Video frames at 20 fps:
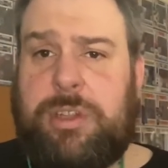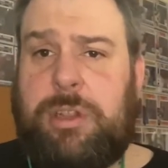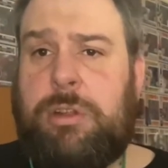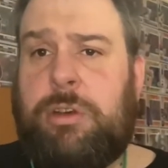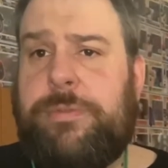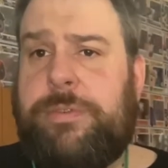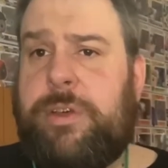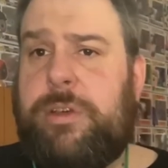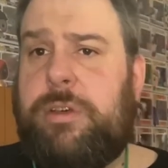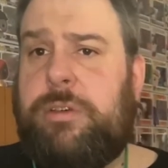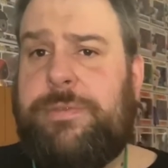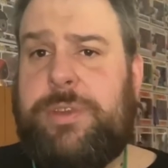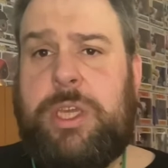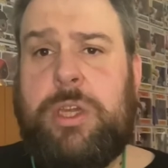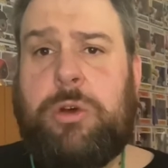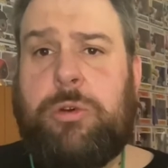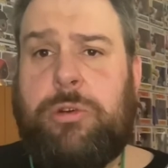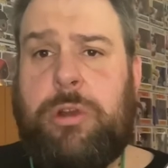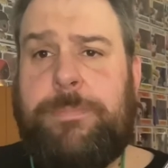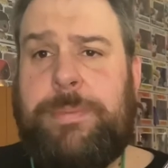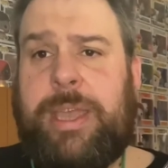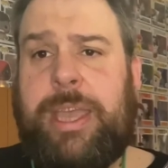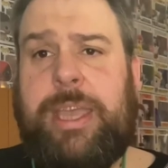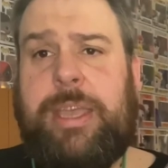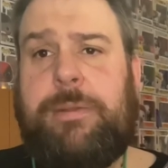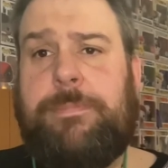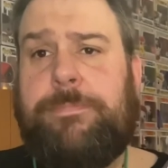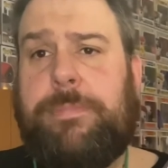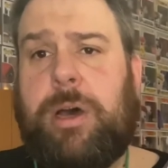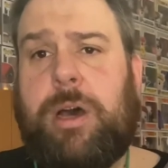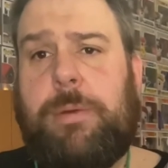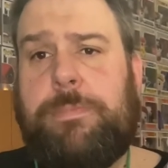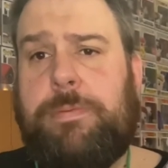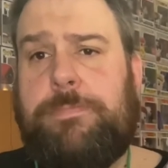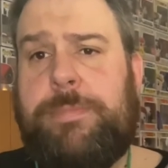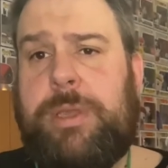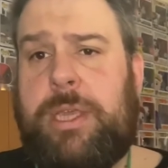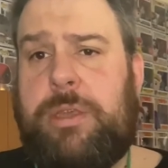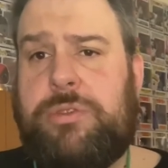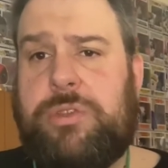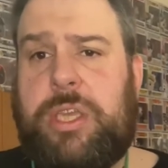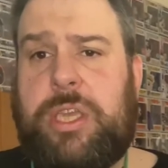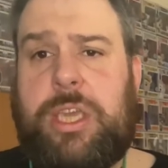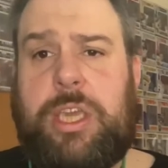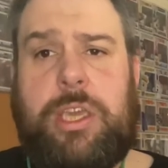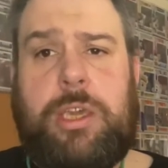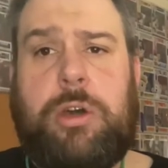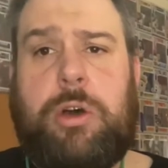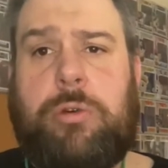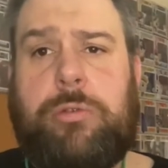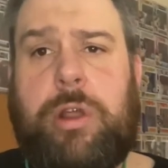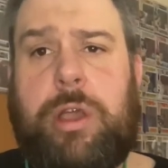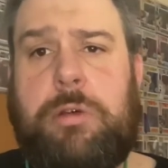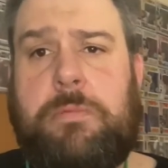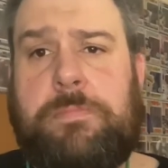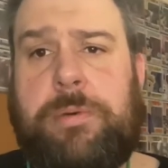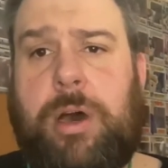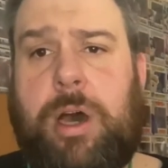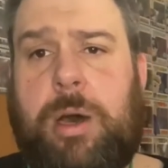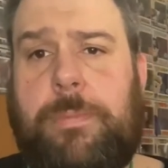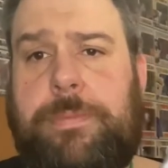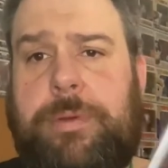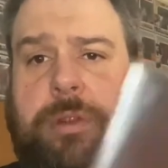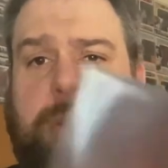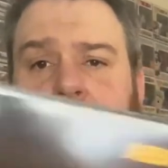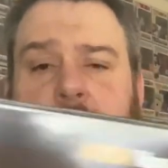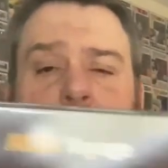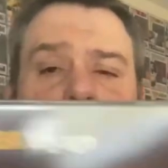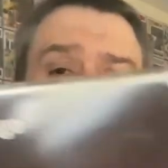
lover of European pop music, Europop, and who were